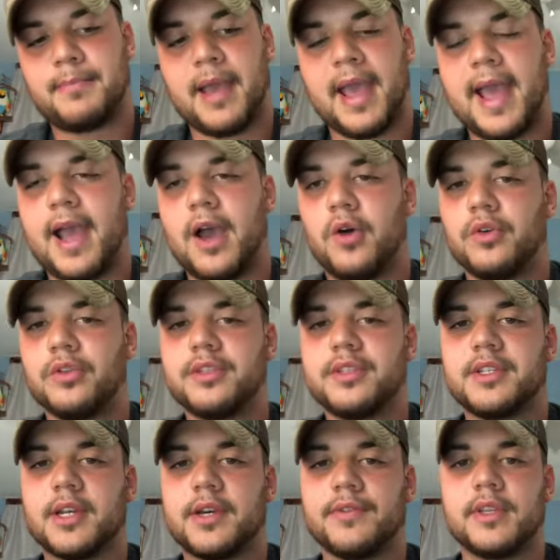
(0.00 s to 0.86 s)

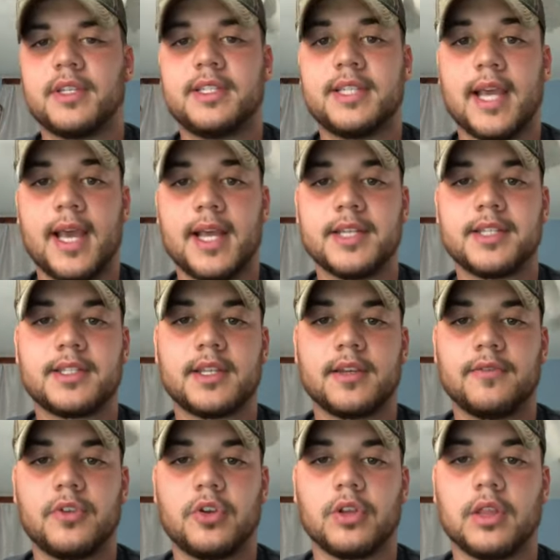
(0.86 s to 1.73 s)
pounds of the test
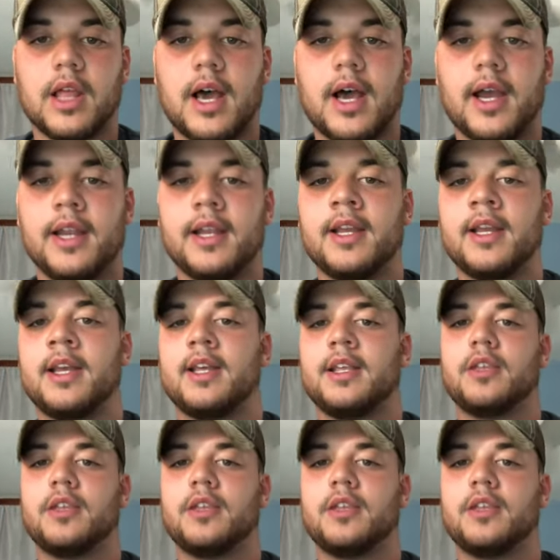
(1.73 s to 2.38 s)
of your line,